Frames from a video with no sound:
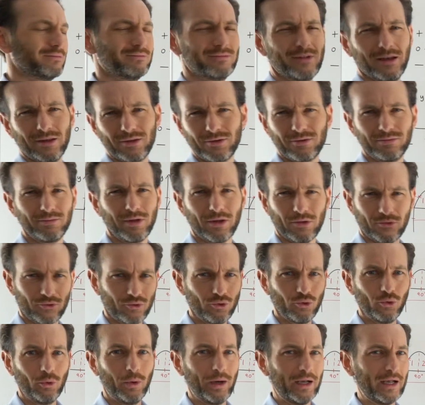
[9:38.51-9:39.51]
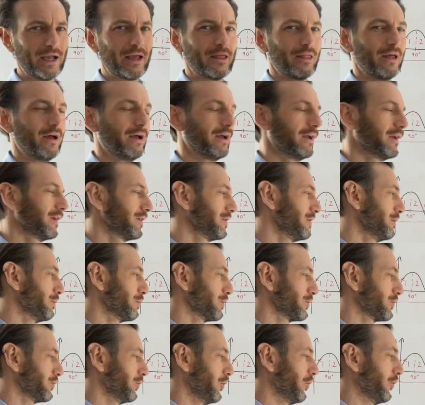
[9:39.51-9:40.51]
that's cool, I get that, I see
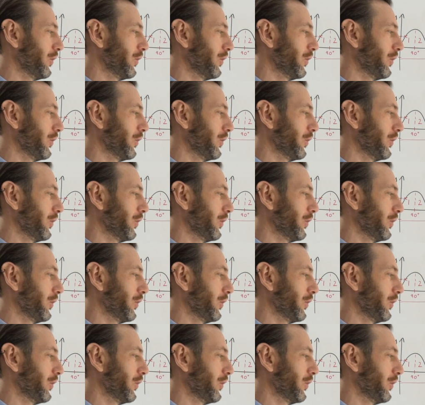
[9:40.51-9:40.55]
what's going